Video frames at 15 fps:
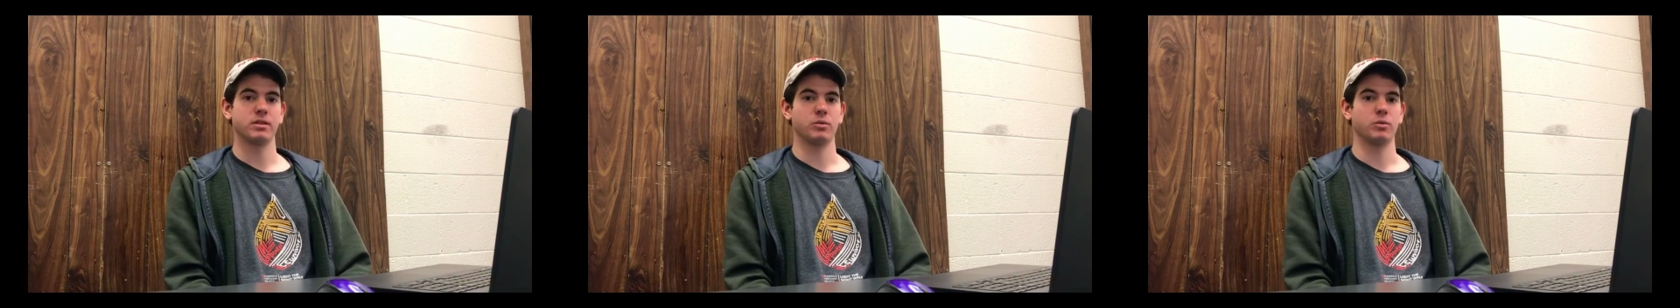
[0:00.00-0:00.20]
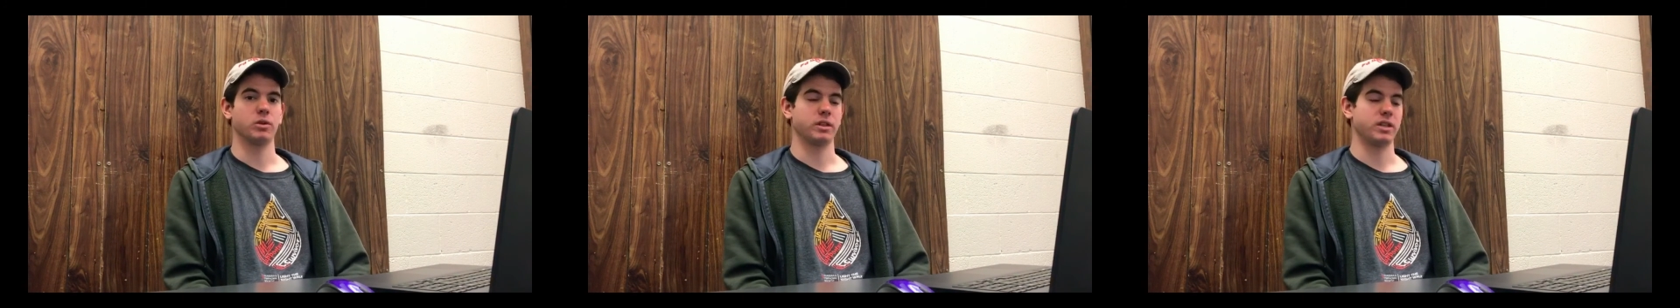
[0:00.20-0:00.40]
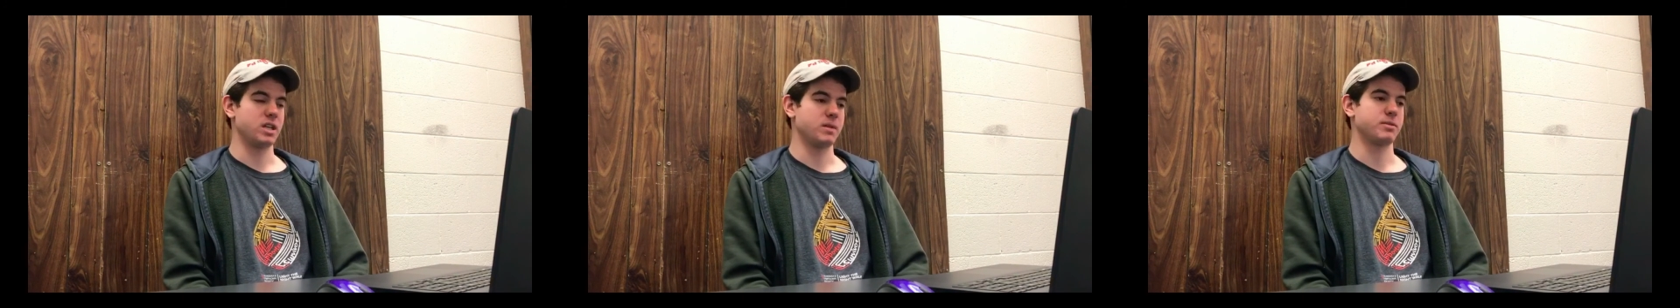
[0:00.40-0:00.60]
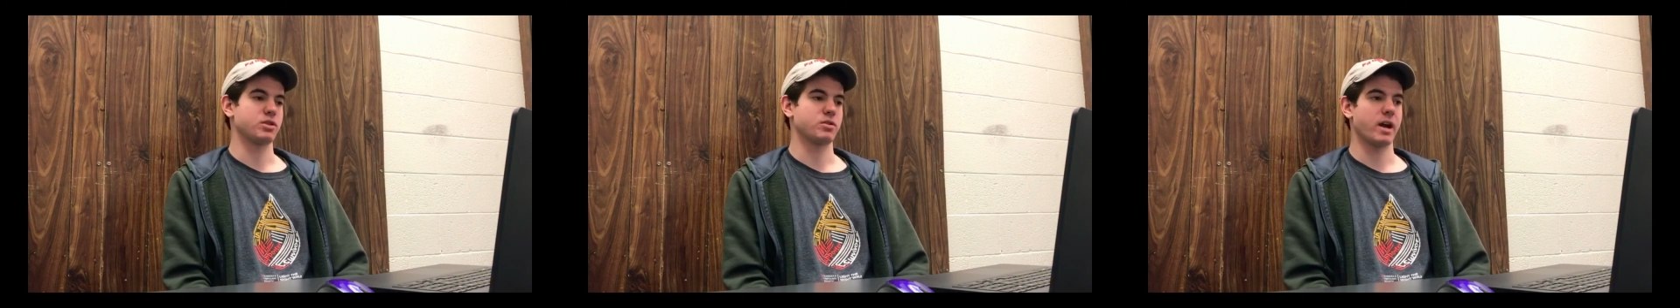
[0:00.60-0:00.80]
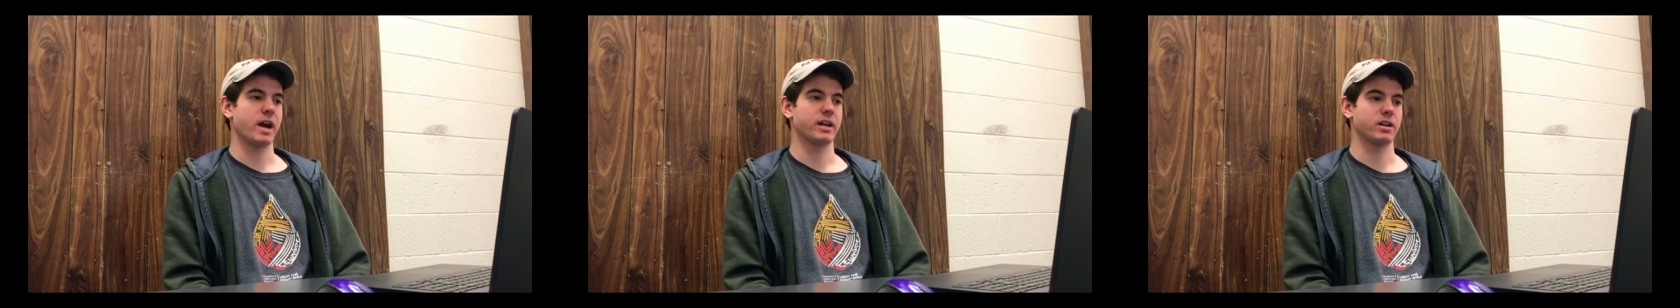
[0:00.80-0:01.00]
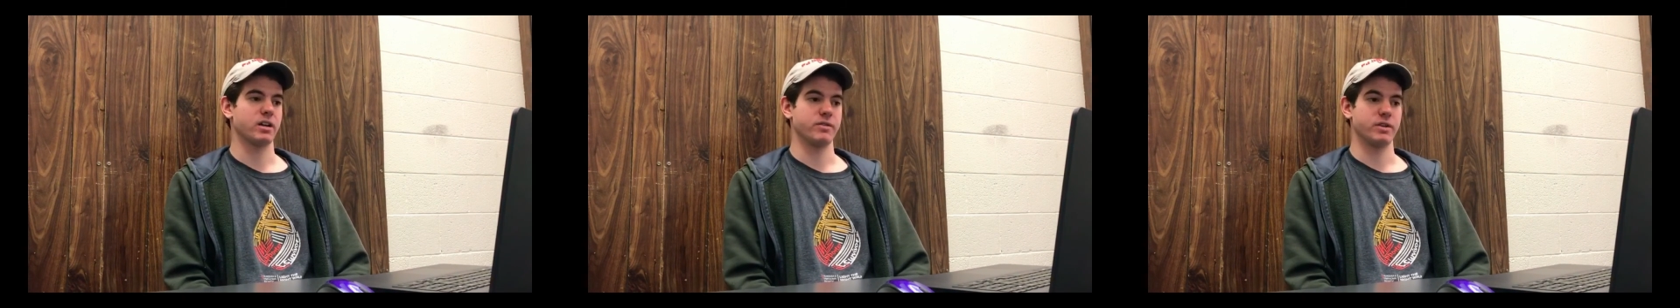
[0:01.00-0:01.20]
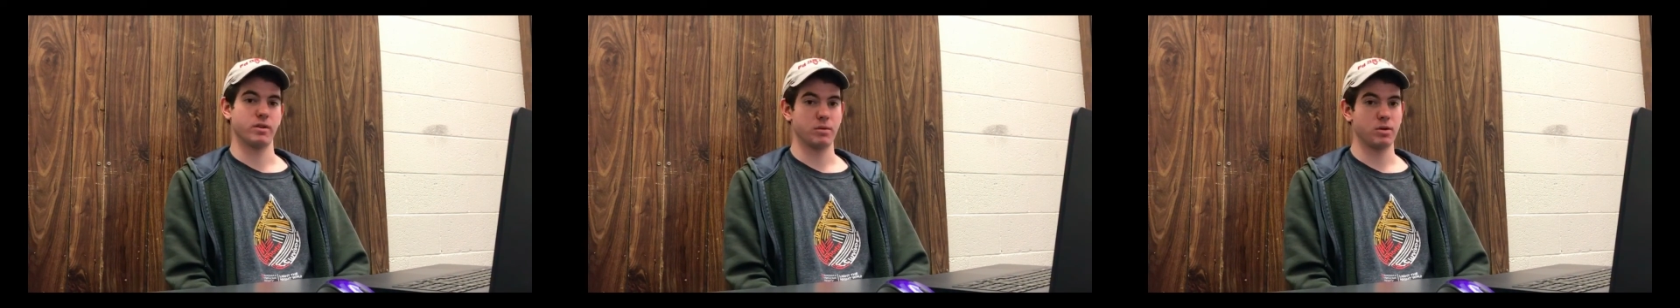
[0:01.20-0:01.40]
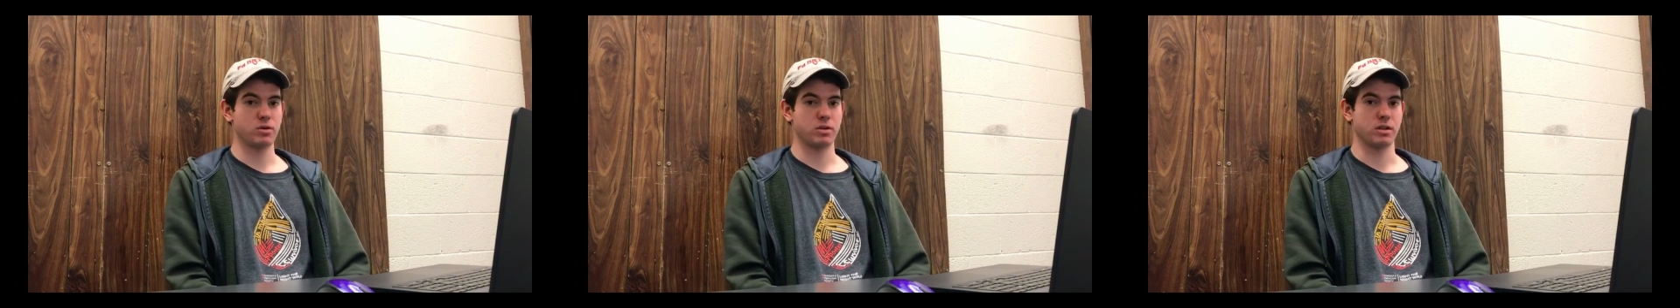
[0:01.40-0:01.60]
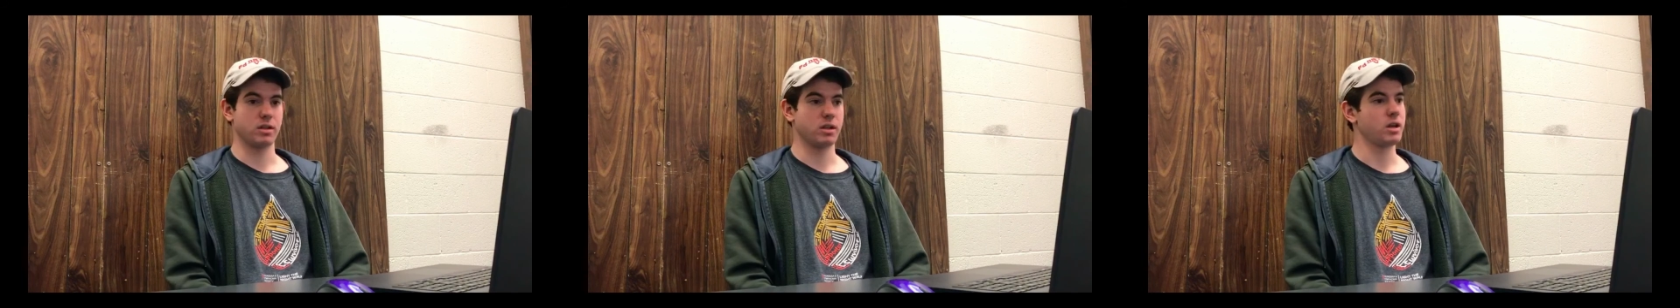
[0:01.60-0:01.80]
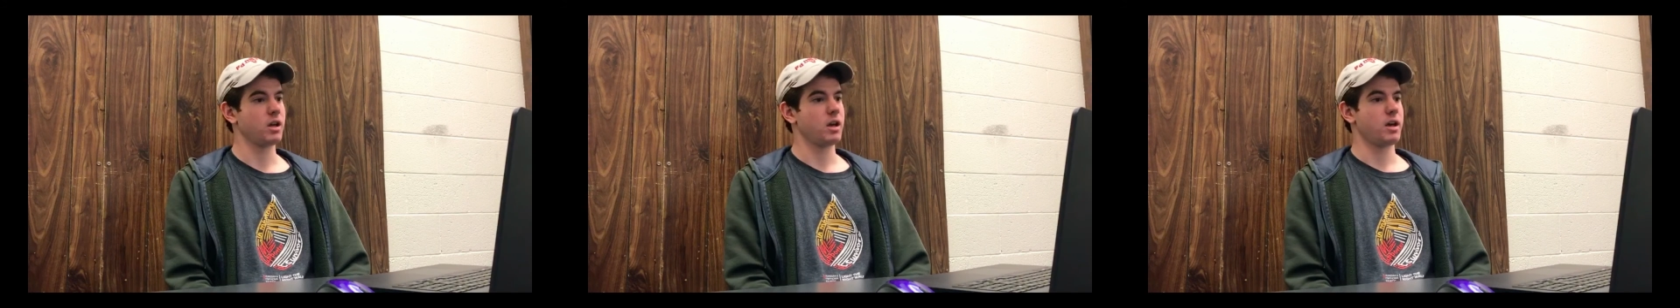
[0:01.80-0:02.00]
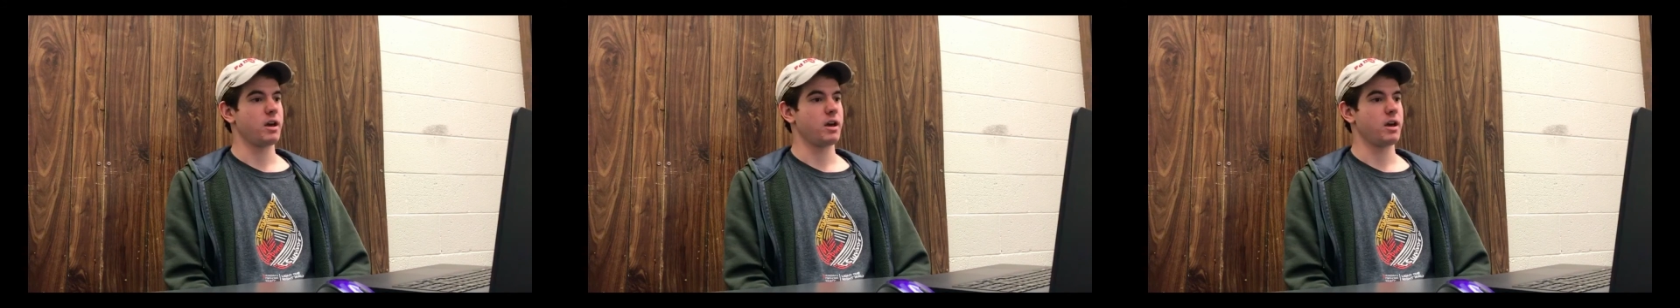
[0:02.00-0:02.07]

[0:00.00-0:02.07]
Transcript: will keep track of your emotion.